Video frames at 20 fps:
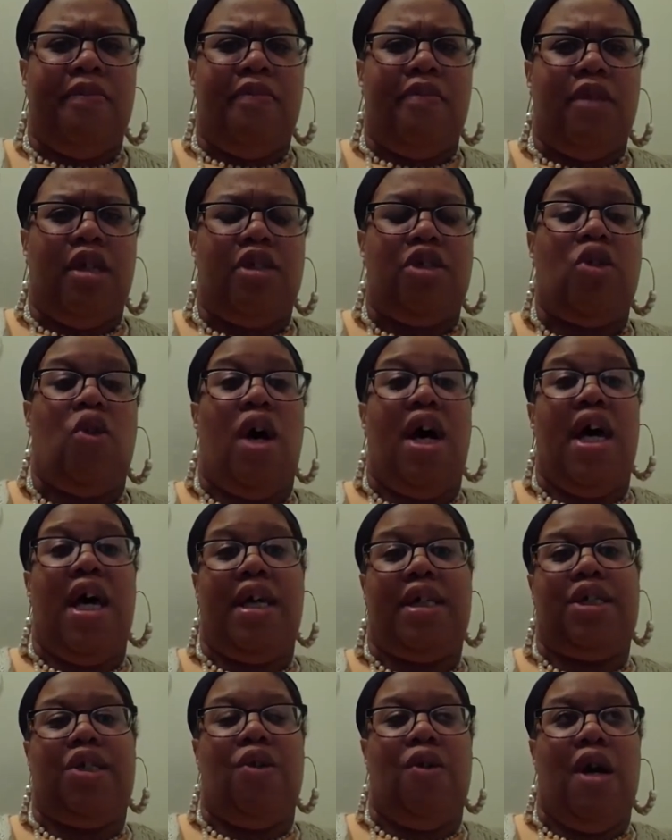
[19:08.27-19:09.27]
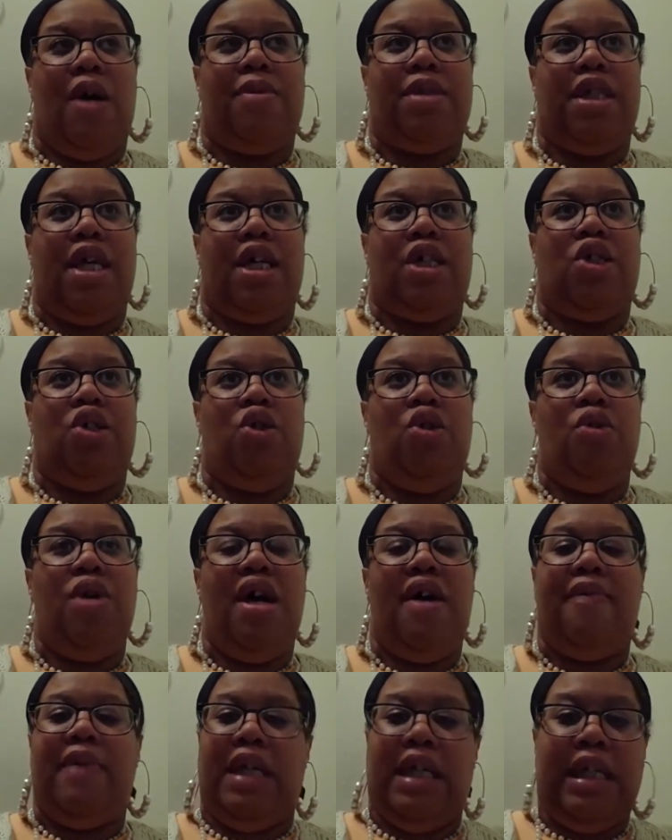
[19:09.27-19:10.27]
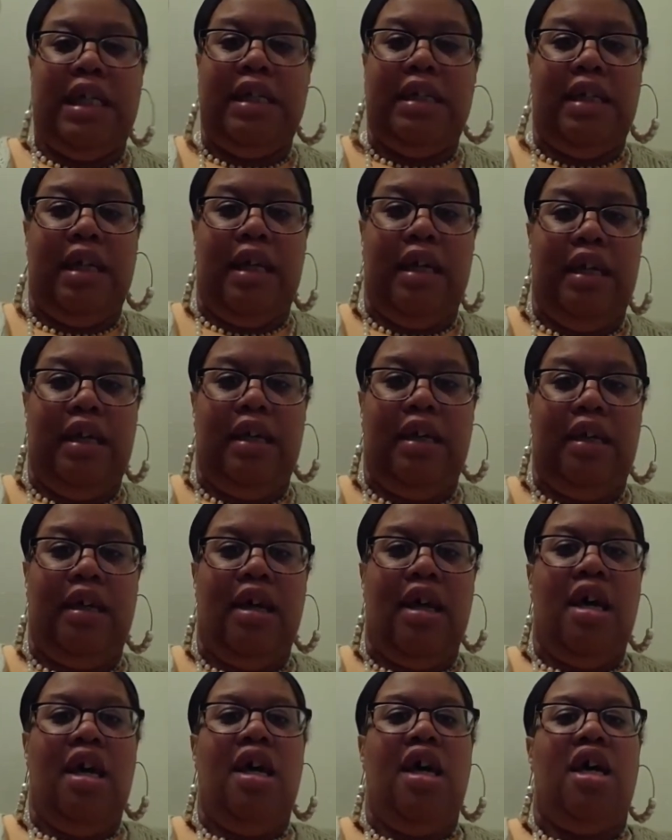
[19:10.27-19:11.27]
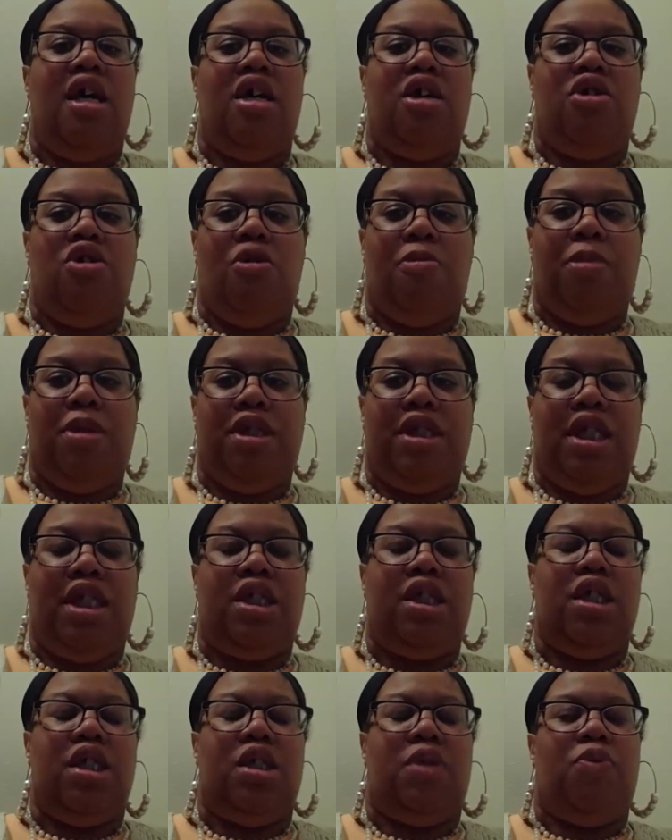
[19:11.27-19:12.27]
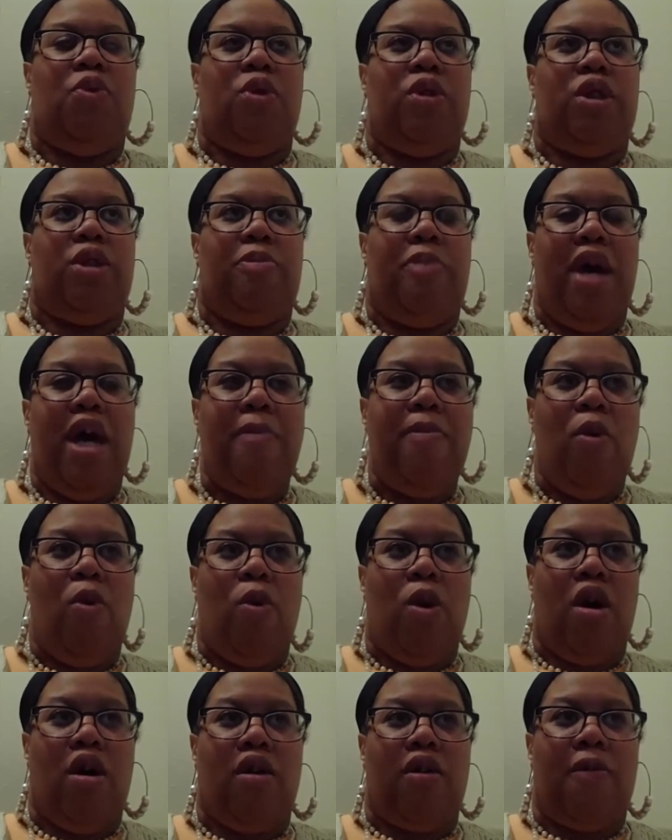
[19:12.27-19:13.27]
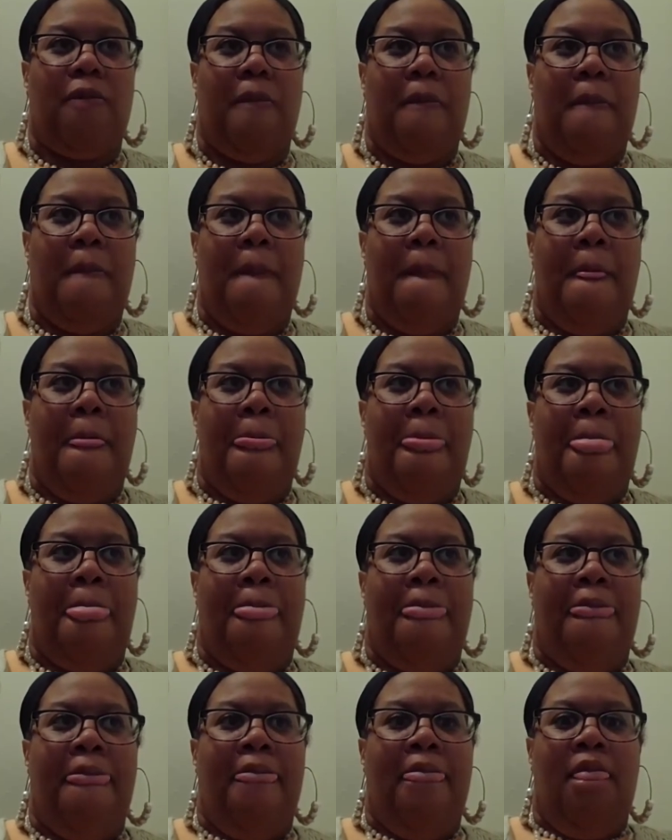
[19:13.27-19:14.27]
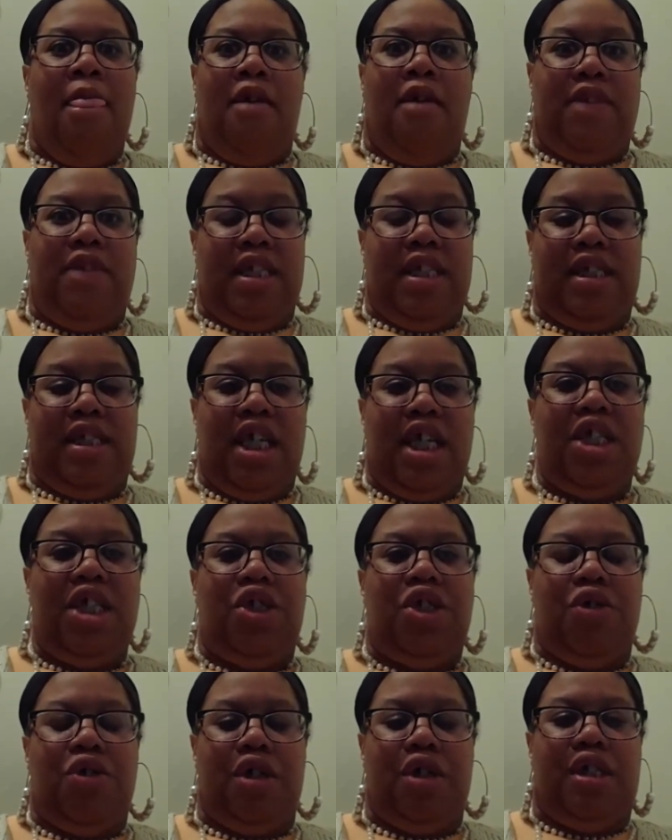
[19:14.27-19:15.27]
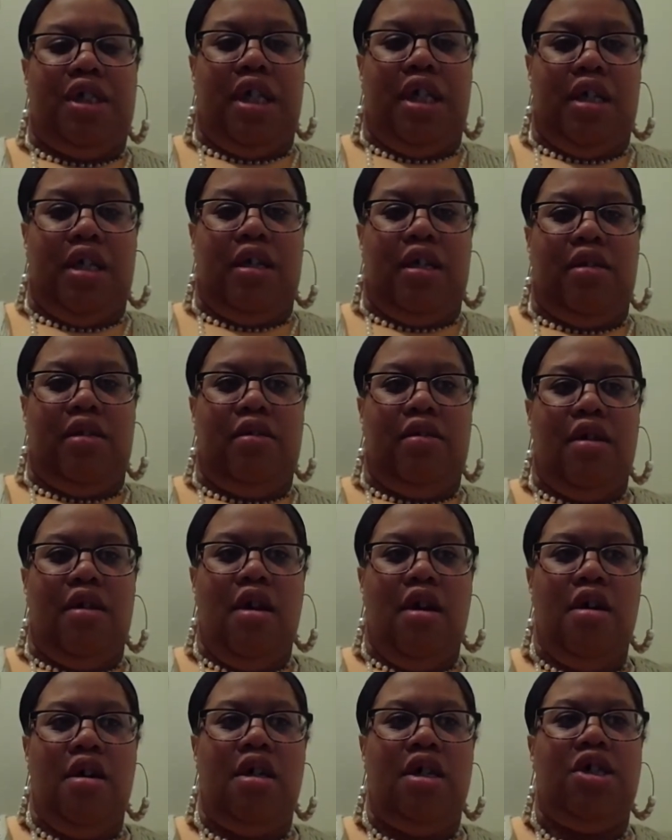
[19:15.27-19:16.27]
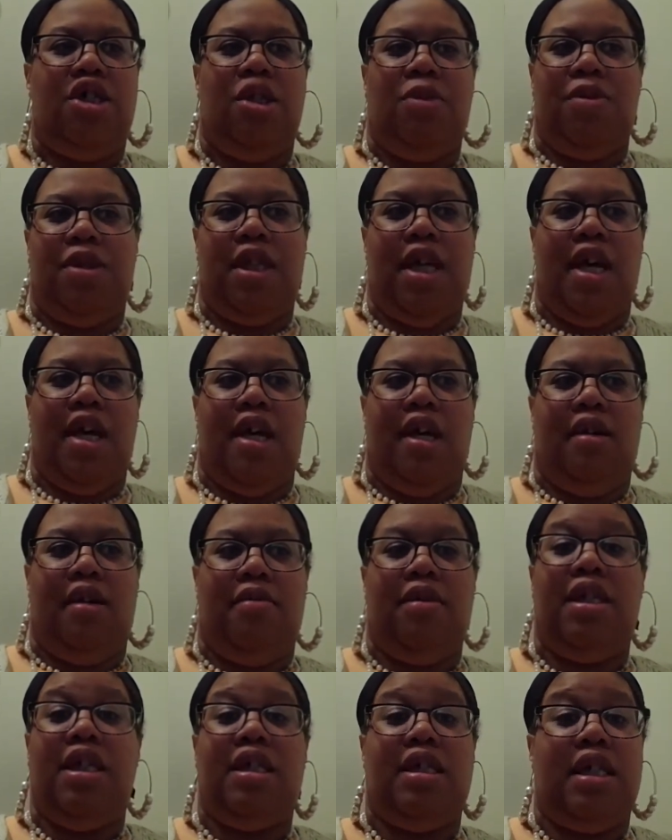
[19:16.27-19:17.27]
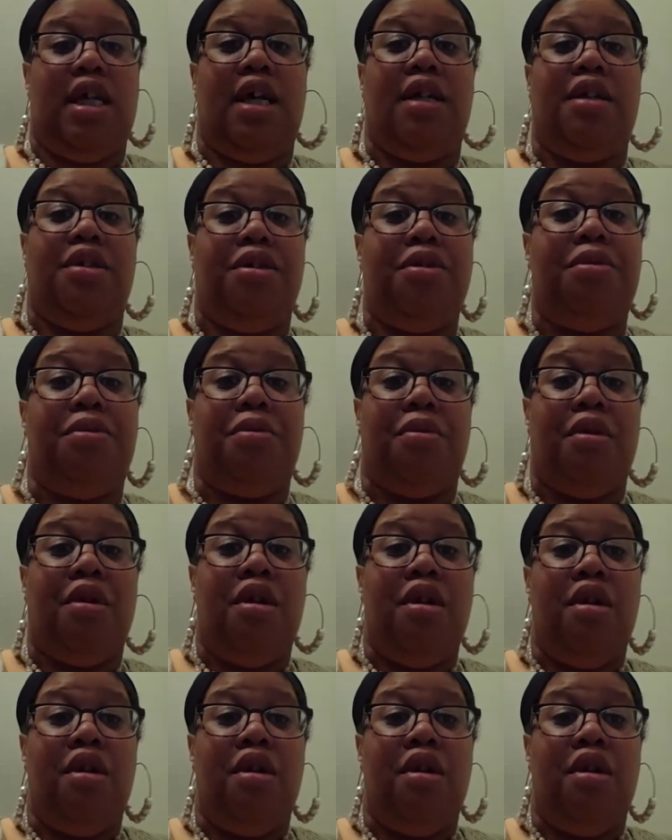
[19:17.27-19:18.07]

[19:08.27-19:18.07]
So I asked her, I was like, do you have anything in your possession as far as paperwork that says you're a tenant? And she was like, yes, I do.